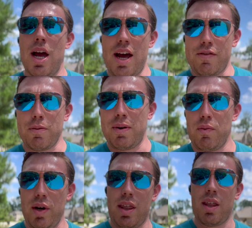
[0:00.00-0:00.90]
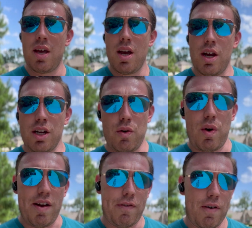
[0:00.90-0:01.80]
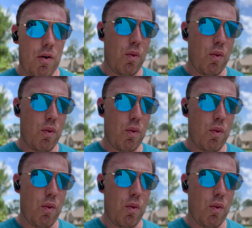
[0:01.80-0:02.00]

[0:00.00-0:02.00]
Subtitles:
have you been with your wife?